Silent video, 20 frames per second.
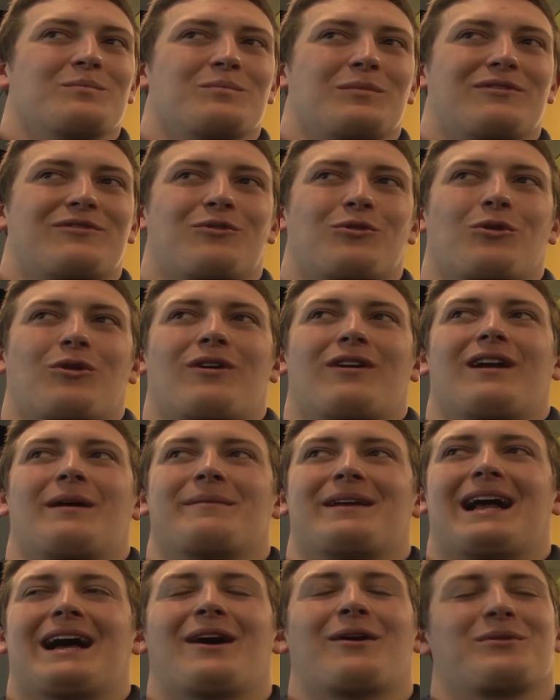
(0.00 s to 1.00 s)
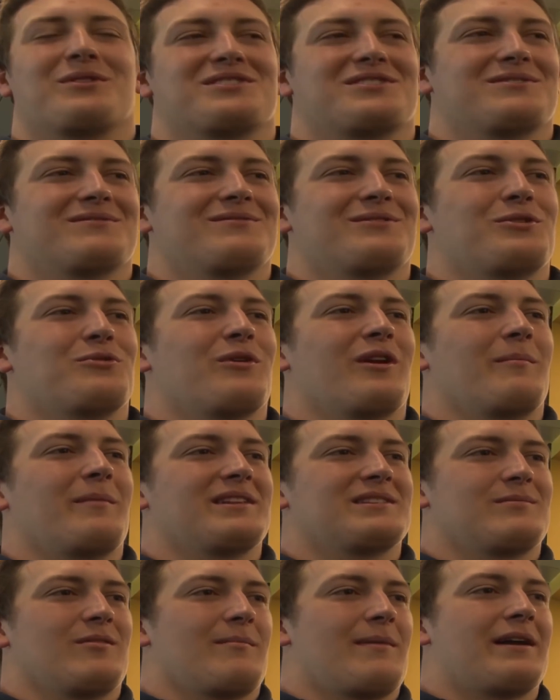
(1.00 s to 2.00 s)
before, I mean, I always knew what it
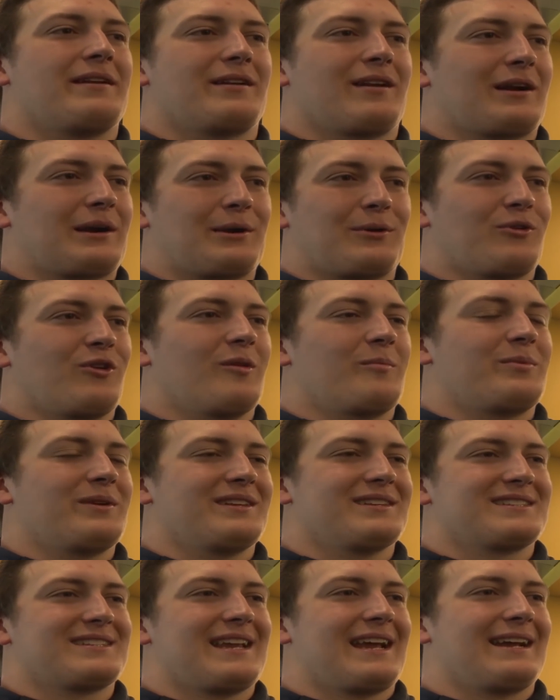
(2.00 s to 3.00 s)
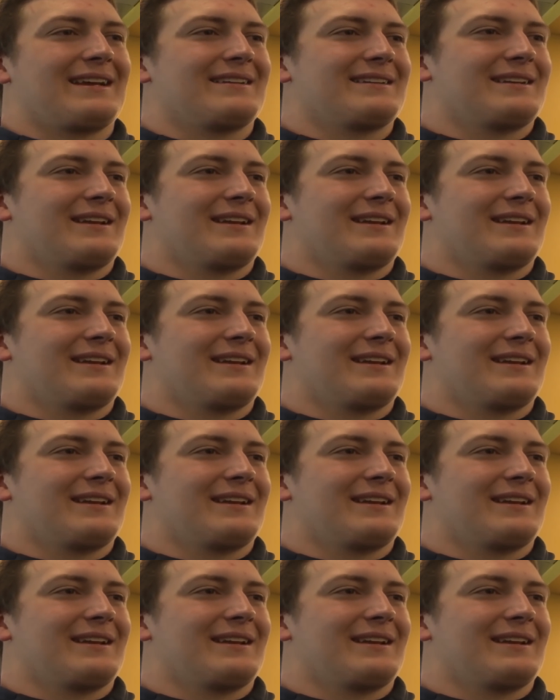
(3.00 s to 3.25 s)
meant to be a mountaineer. I grew up in the state.